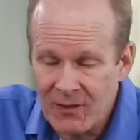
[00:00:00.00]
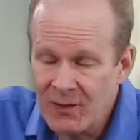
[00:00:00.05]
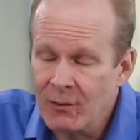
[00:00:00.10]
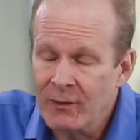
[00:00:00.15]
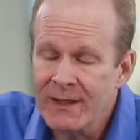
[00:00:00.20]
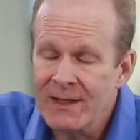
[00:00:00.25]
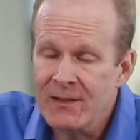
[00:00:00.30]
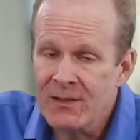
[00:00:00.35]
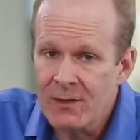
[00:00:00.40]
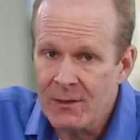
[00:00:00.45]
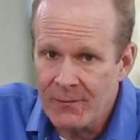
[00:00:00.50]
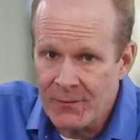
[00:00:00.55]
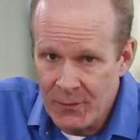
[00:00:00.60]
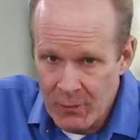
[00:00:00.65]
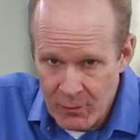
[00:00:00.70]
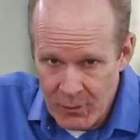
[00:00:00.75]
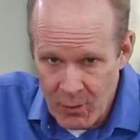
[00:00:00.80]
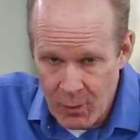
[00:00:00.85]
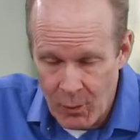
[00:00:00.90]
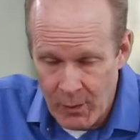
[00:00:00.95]
you'll get to the
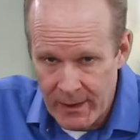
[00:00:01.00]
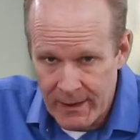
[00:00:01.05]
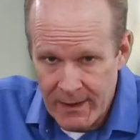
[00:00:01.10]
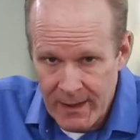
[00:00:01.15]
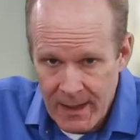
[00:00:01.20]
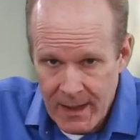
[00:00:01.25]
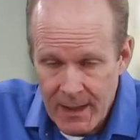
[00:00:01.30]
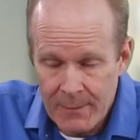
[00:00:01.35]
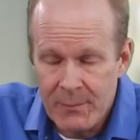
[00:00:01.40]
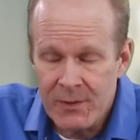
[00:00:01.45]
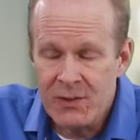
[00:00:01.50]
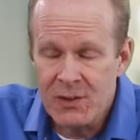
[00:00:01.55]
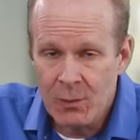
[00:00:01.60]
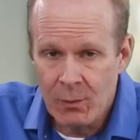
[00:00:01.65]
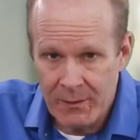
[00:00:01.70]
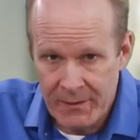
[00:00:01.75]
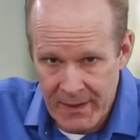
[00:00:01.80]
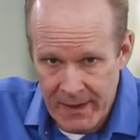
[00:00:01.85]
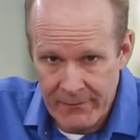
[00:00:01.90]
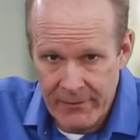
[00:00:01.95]
food court, but you
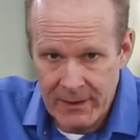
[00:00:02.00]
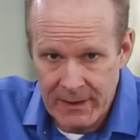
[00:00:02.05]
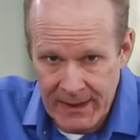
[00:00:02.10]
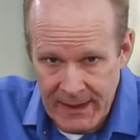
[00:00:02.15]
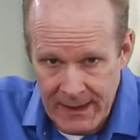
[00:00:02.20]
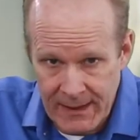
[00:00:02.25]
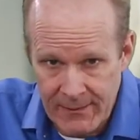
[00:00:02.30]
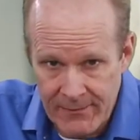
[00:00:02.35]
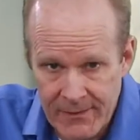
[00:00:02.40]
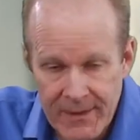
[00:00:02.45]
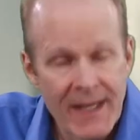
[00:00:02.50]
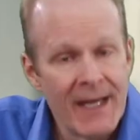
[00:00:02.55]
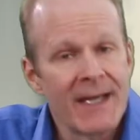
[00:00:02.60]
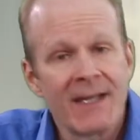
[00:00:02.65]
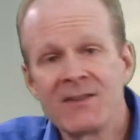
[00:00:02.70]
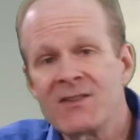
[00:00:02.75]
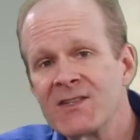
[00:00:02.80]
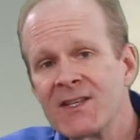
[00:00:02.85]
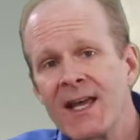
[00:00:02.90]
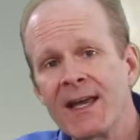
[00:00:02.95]
will never leave.
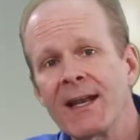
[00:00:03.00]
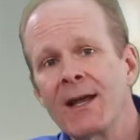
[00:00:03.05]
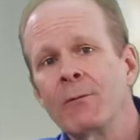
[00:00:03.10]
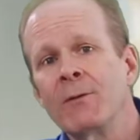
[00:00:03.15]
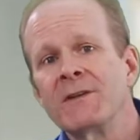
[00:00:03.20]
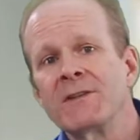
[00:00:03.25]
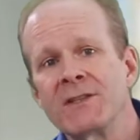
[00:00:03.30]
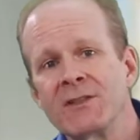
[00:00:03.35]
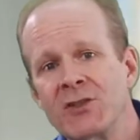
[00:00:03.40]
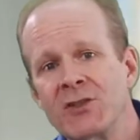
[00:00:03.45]
Instead, I went to